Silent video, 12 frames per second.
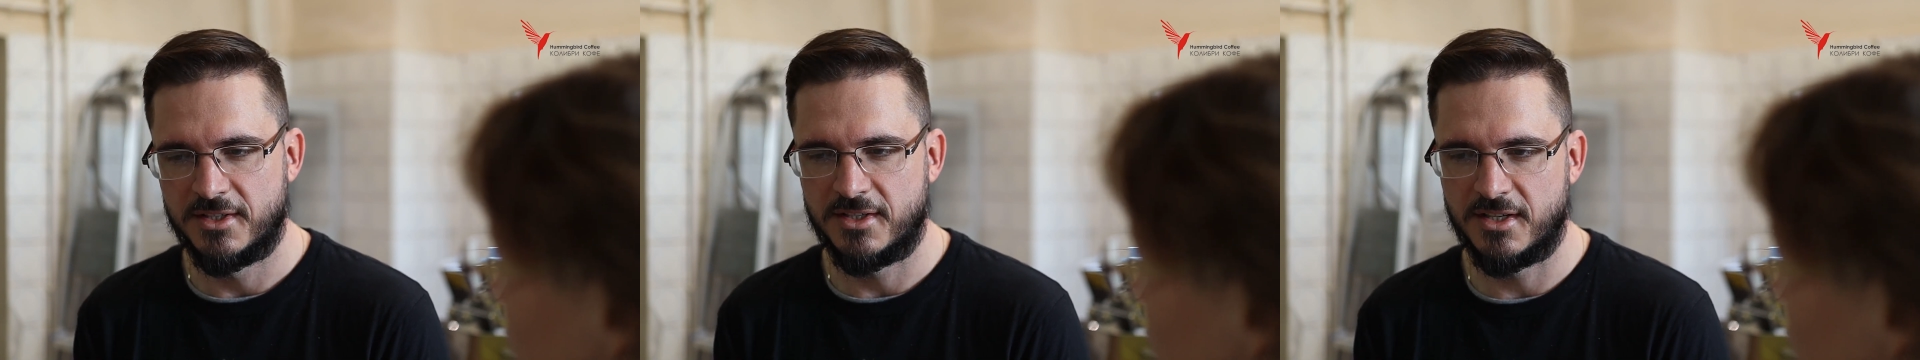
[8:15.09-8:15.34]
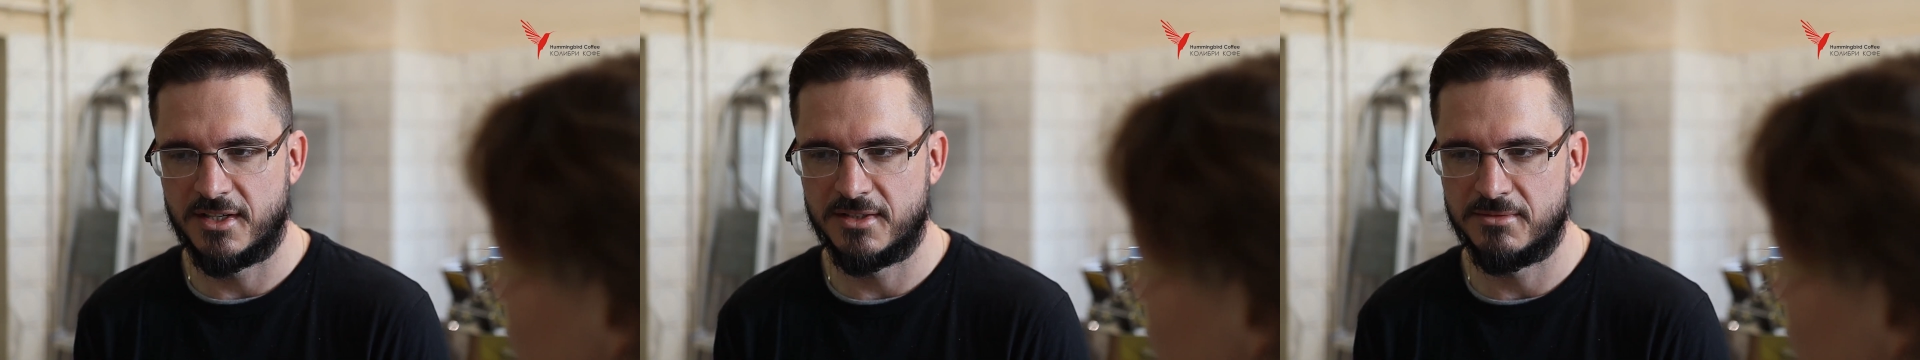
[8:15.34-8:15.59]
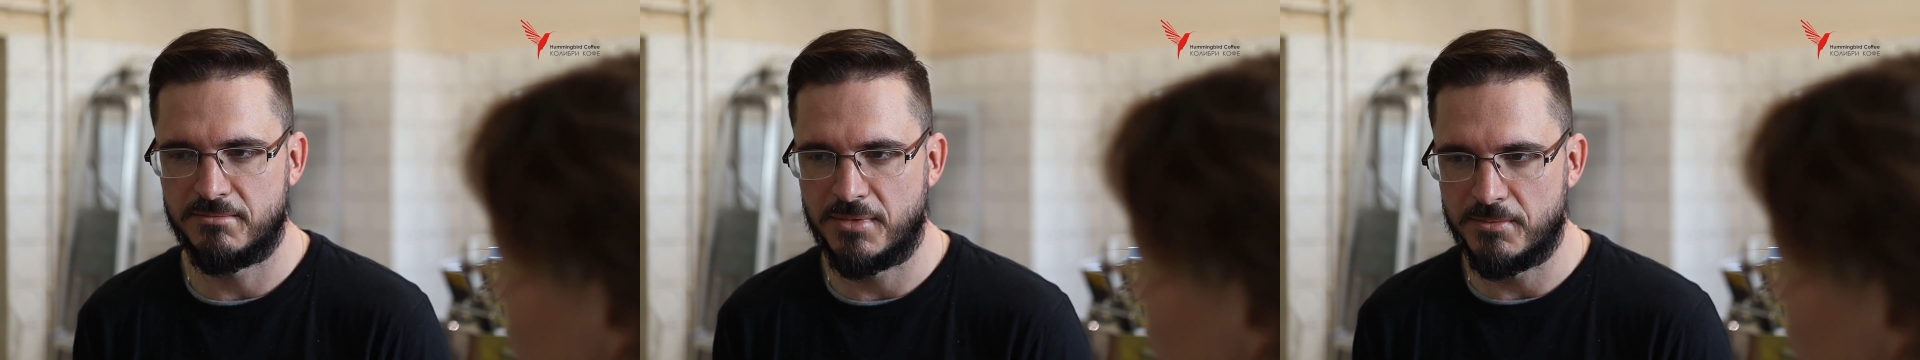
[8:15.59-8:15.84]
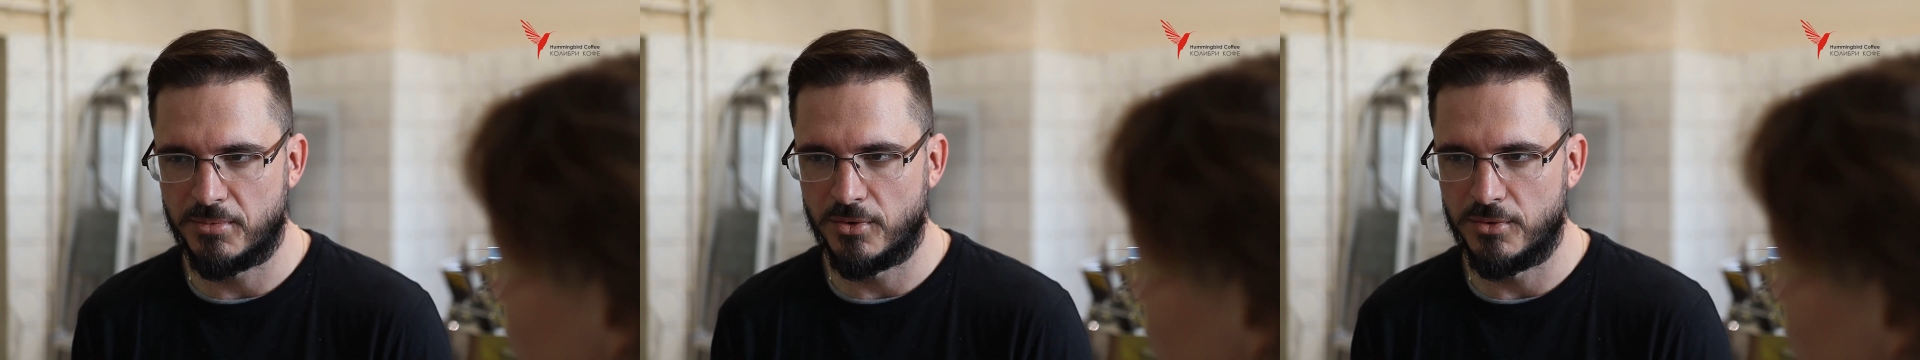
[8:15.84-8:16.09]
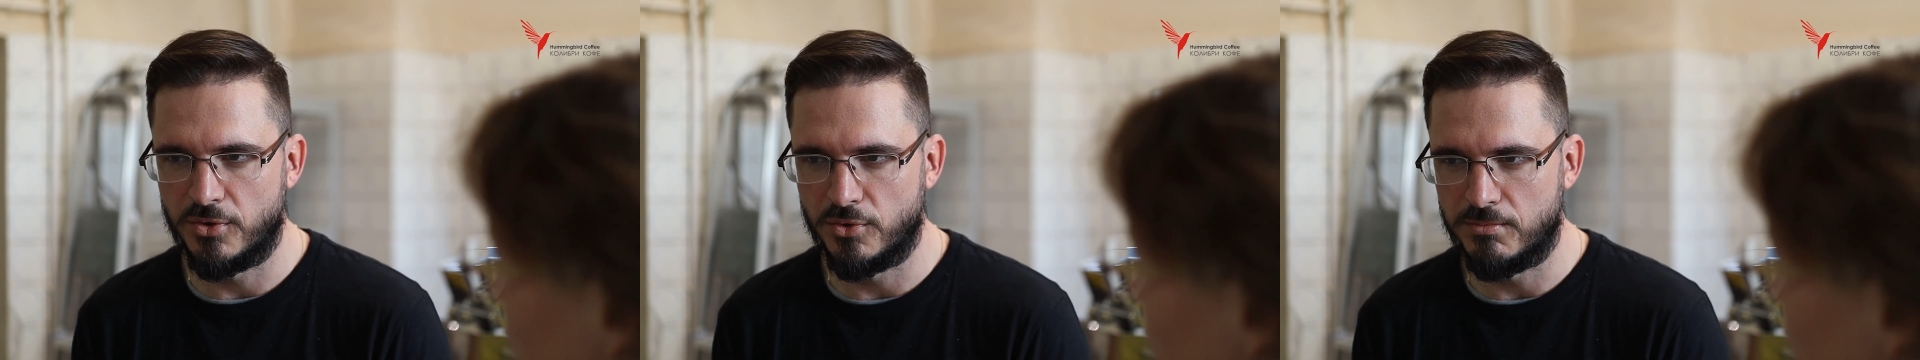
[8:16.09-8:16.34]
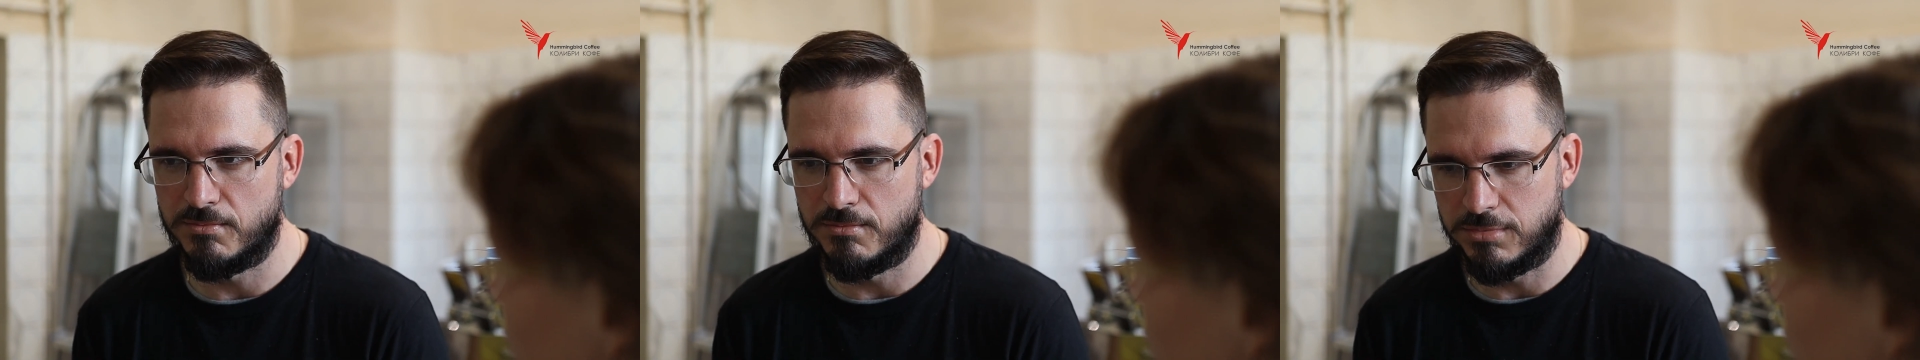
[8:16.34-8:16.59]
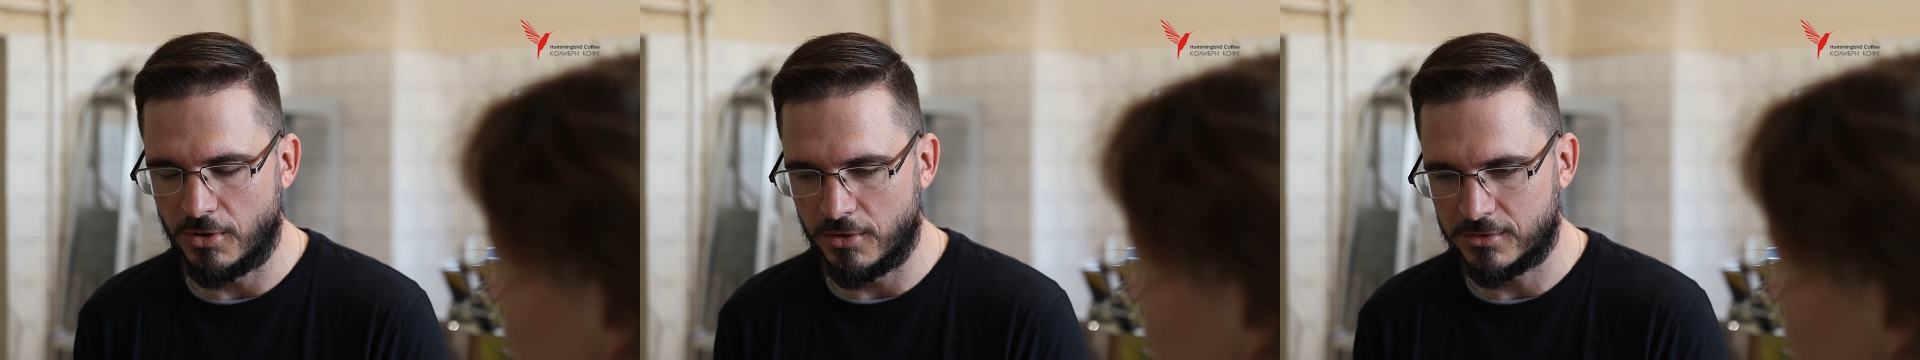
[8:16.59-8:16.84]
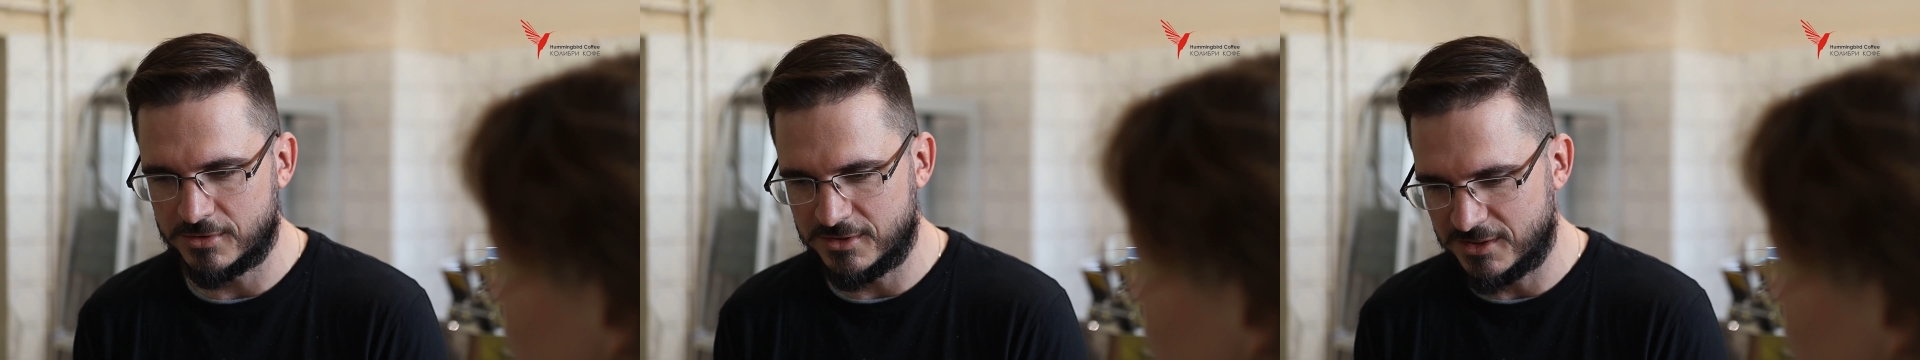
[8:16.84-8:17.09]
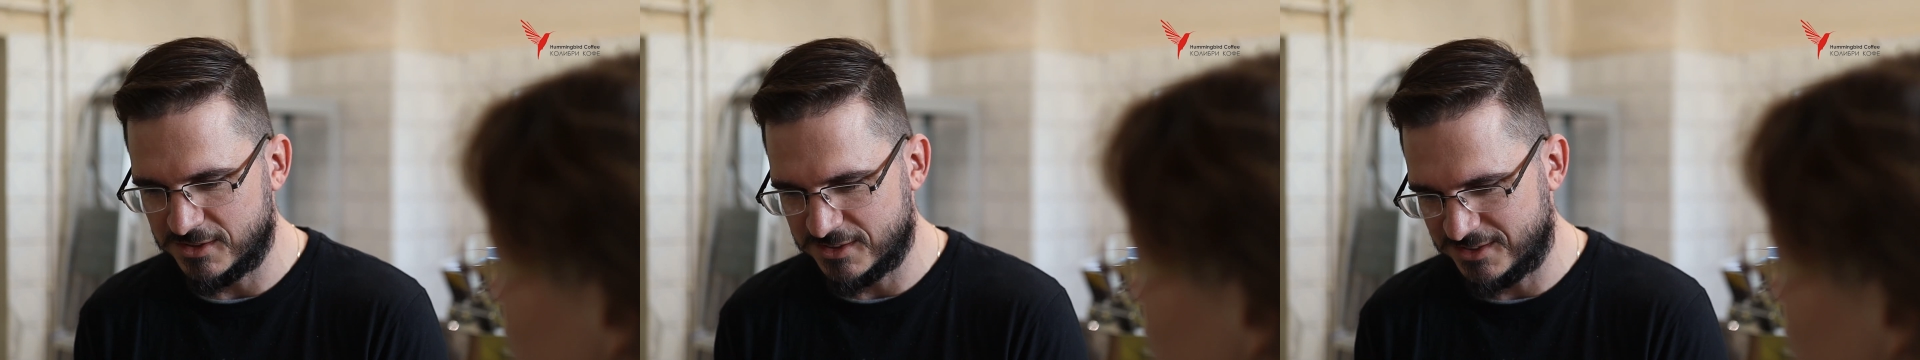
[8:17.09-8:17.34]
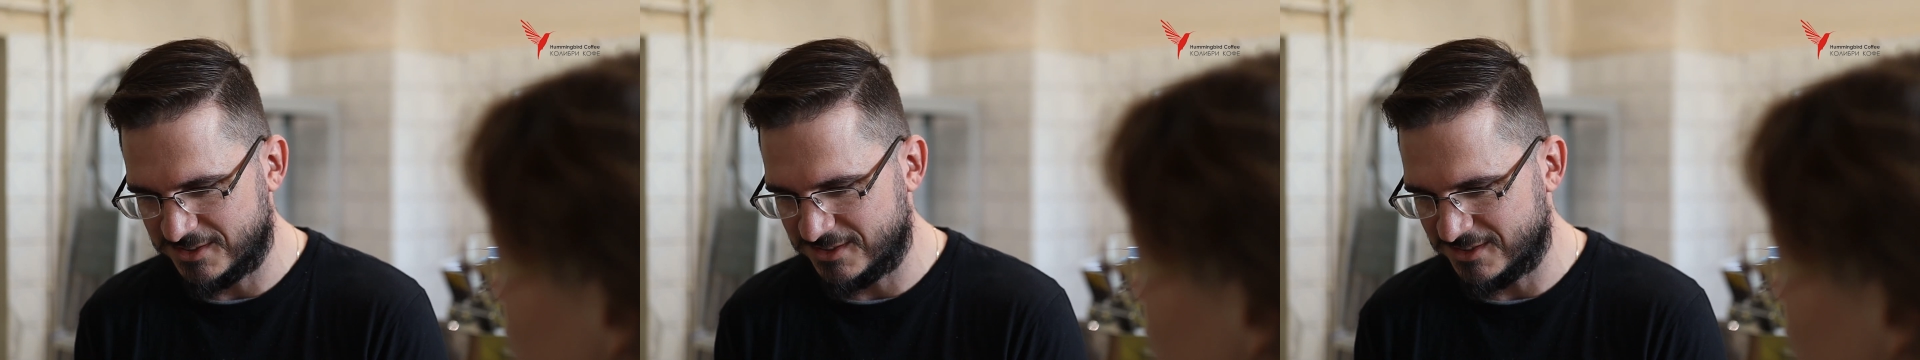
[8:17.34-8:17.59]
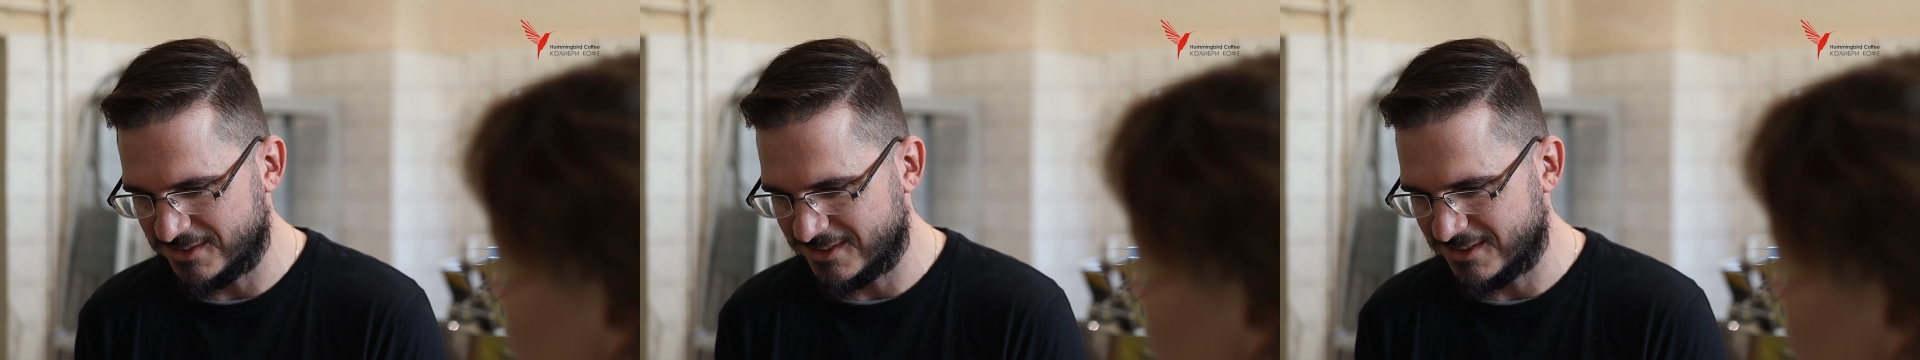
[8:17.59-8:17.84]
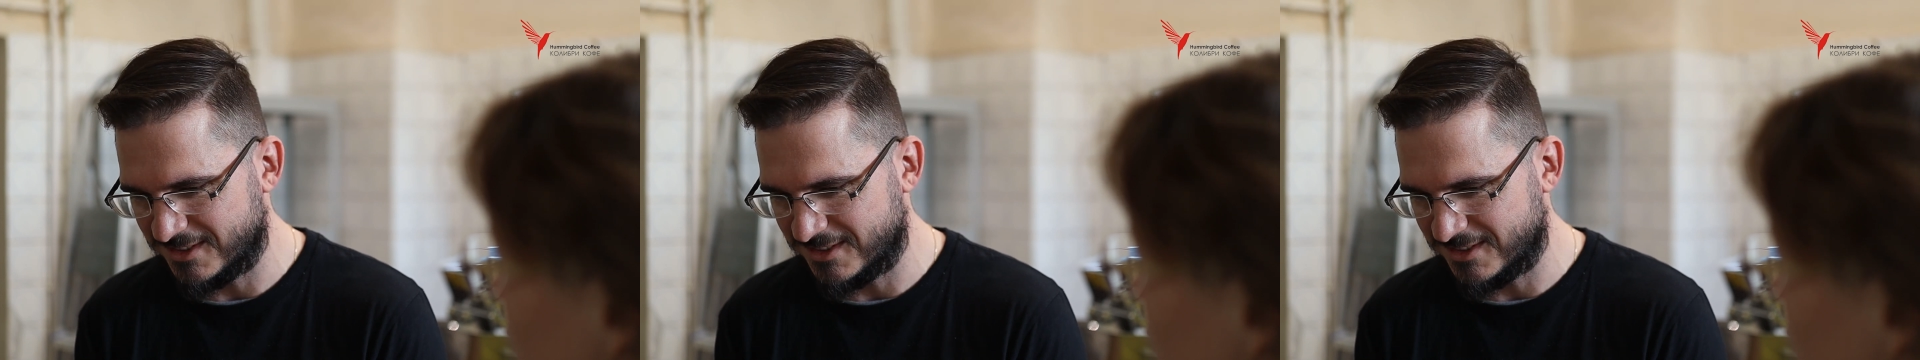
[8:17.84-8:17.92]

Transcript: and people will broke this